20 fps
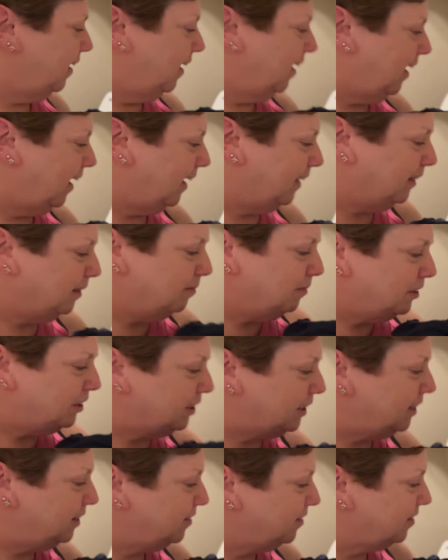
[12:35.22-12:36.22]
I had the
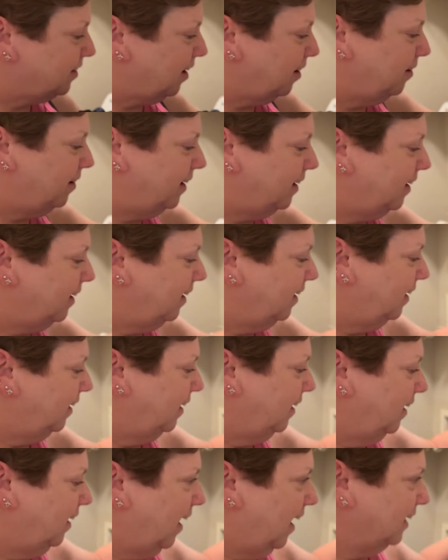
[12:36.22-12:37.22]
machines going.
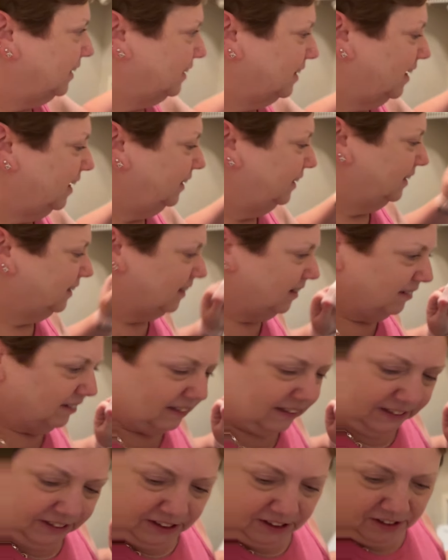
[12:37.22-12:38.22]
Ash and I just looked
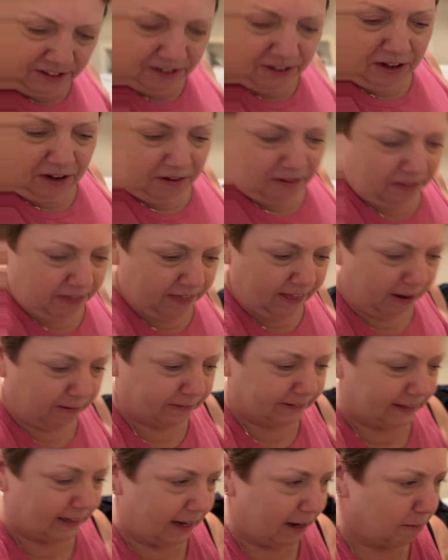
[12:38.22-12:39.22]
at each other and go, that
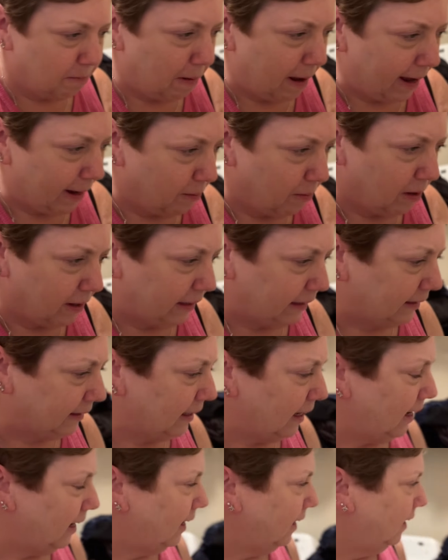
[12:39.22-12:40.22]
was a loud bang, what is
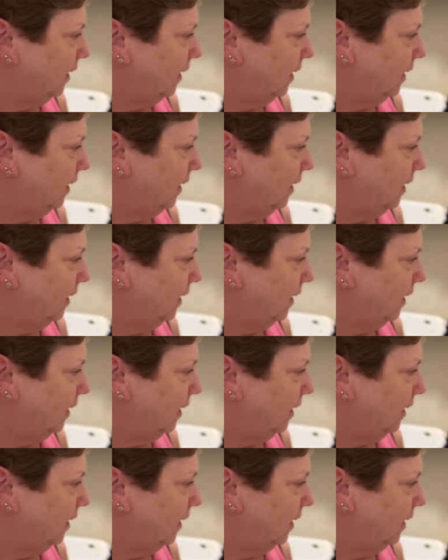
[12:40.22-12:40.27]
it?